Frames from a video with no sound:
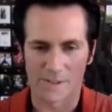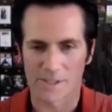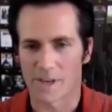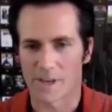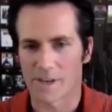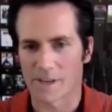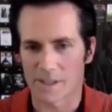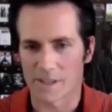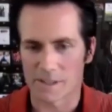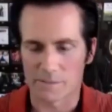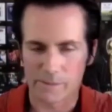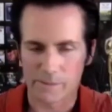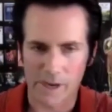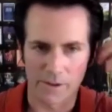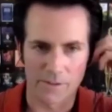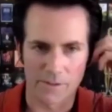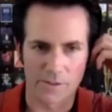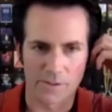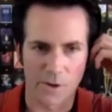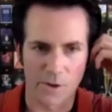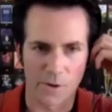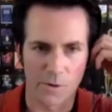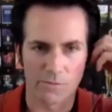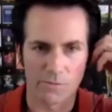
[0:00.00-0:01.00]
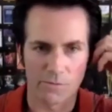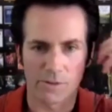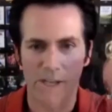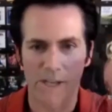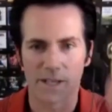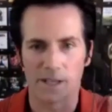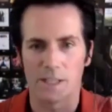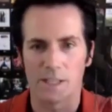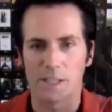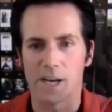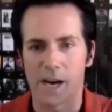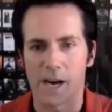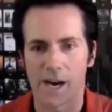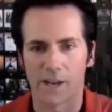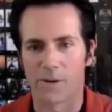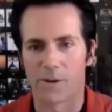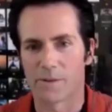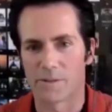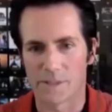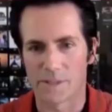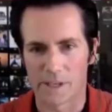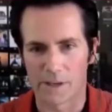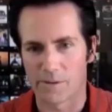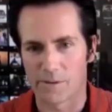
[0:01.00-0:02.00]
I always talk about, don't write the
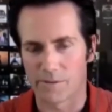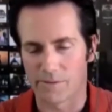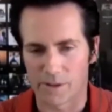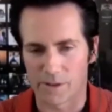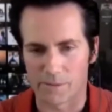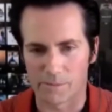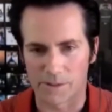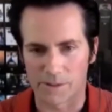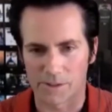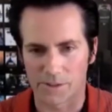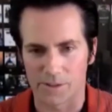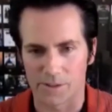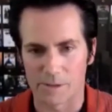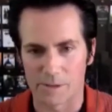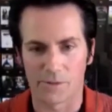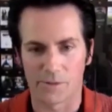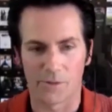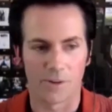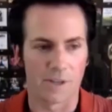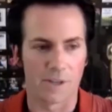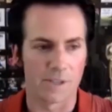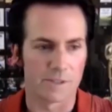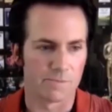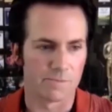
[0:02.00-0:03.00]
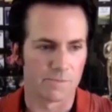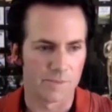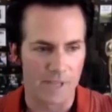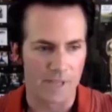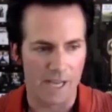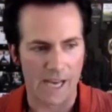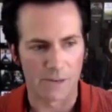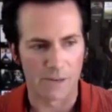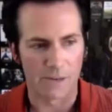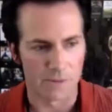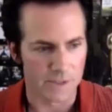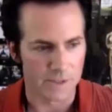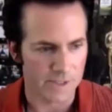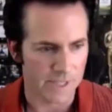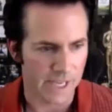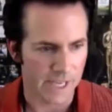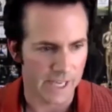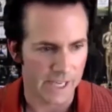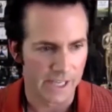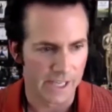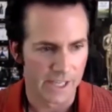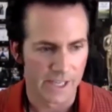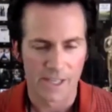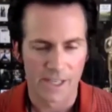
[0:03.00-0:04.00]
Idaho dairy farming script, or as Dan will
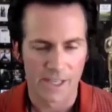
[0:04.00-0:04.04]
say,